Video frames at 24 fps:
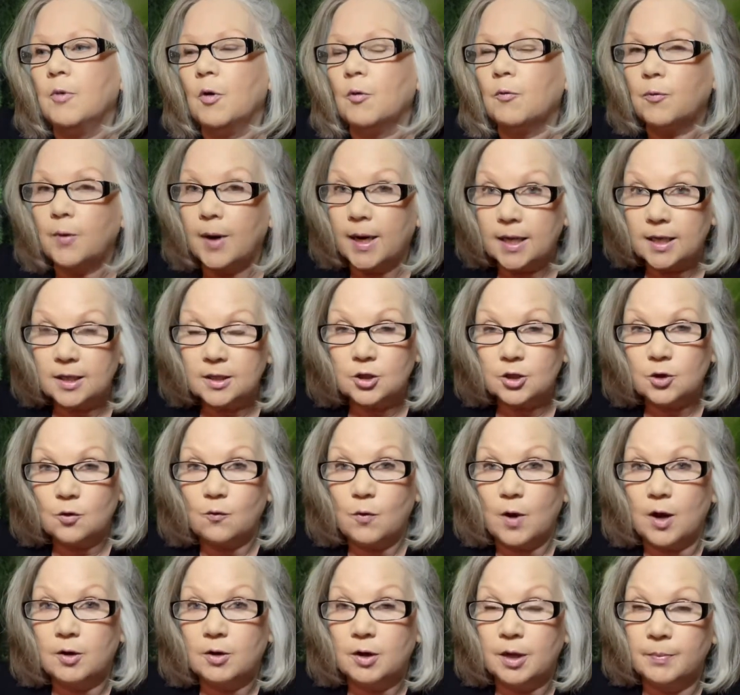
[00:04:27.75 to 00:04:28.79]
ready to
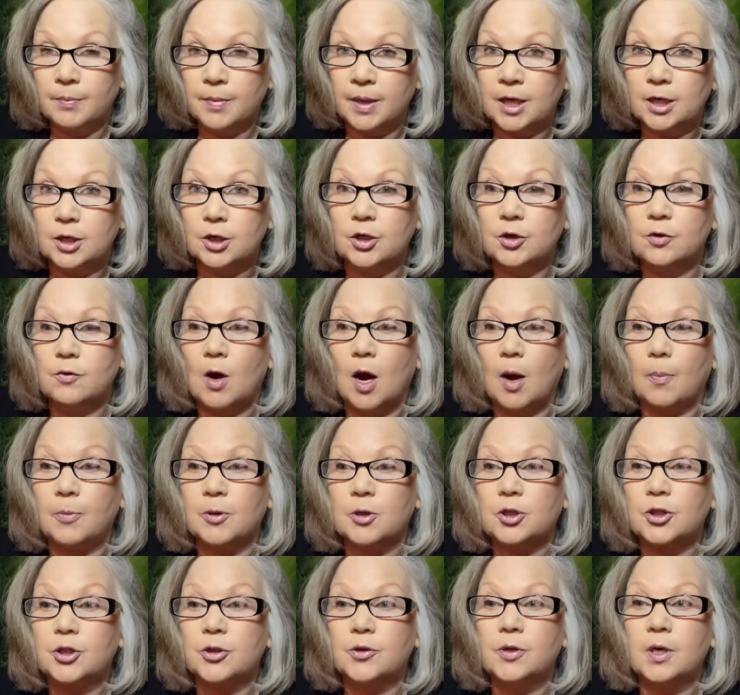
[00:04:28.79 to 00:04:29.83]
welcome in new
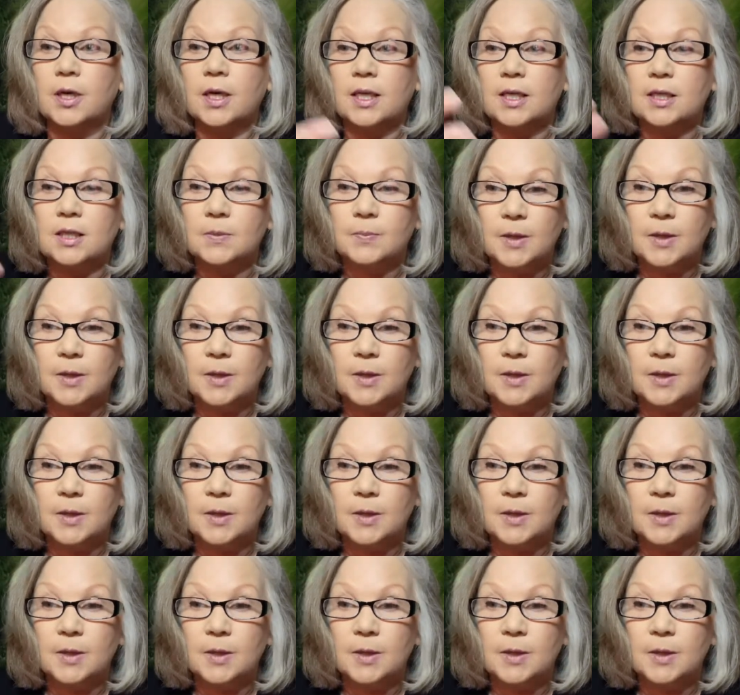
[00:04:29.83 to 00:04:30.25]
opportunities,